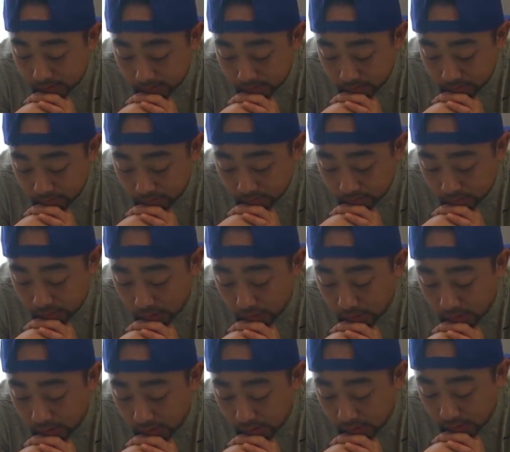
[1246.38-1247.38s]

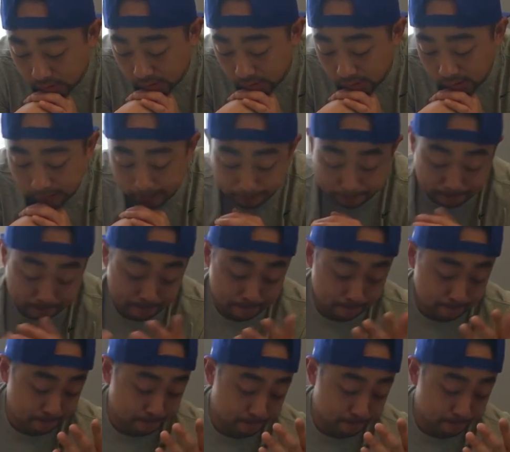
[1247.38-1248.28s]
(no one is talking)